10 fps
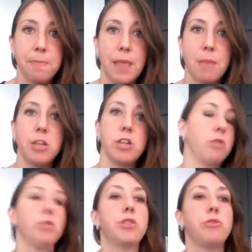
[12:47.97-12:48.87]
I'm going to
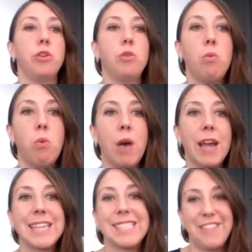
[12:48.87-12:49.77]
go through
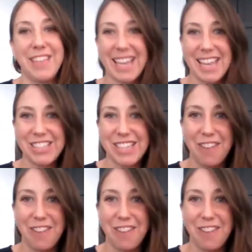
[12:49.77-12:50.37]
because I feel like I just